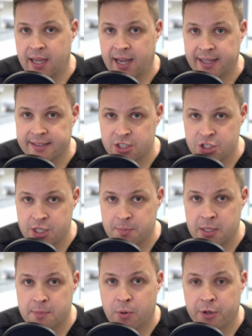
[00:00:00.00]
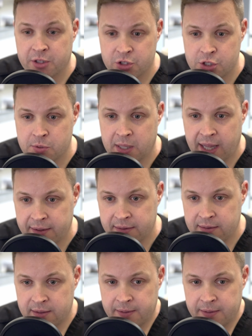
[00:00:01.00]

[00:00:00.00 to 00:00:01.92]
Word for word: and a GP point two length.